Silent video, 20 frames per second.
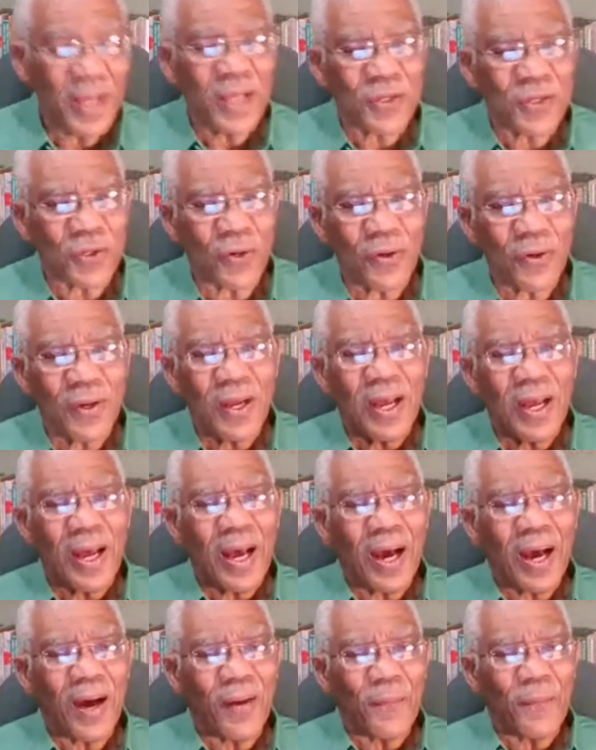So
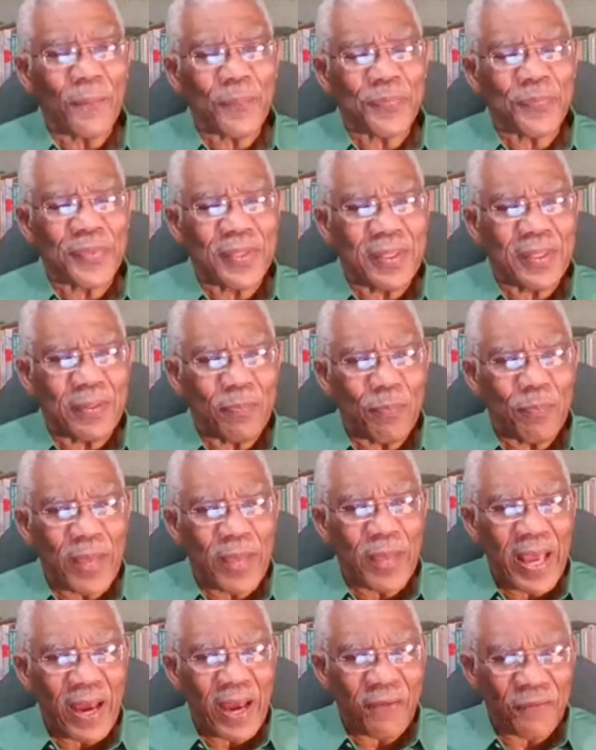
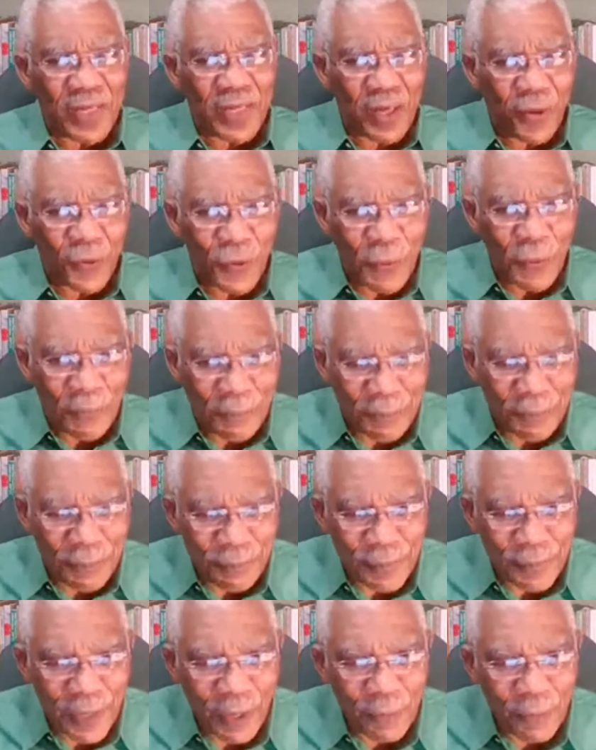every group,
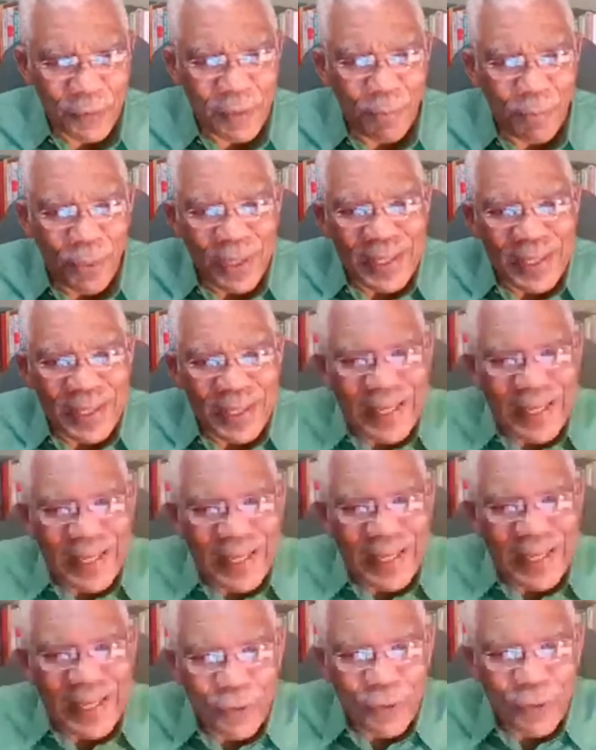the
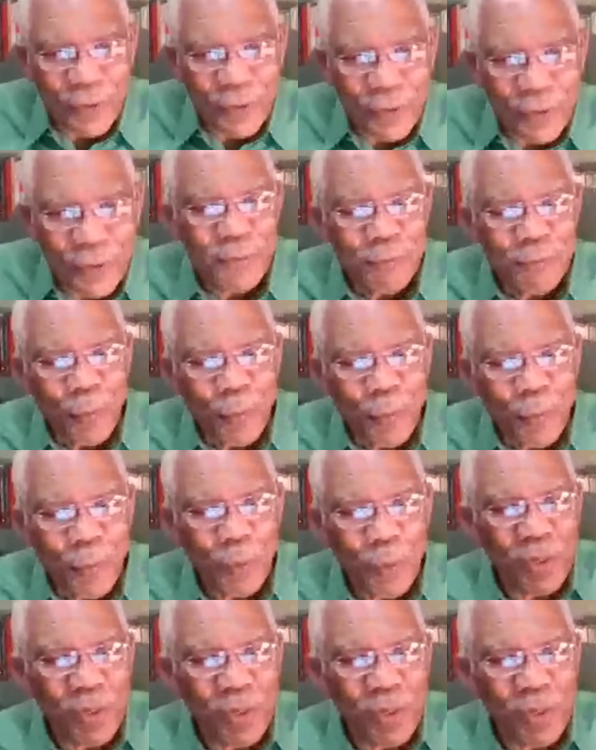mulattoes would be